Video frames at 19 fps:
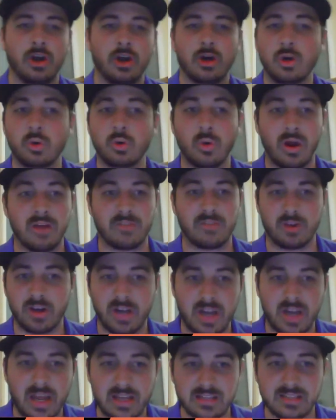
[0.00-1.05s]
whoever
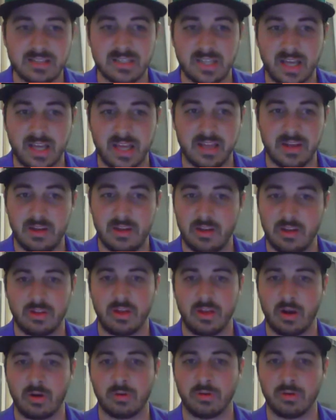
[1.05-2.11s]
it is that
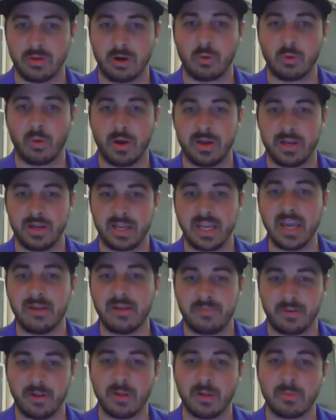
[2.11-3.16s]
they're wanting to
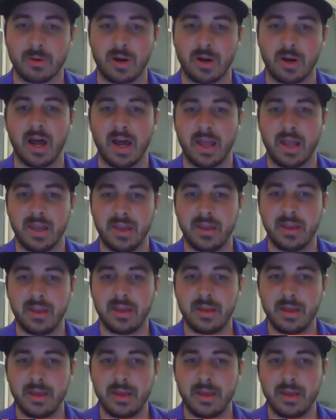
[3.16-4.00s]
get for LeBron.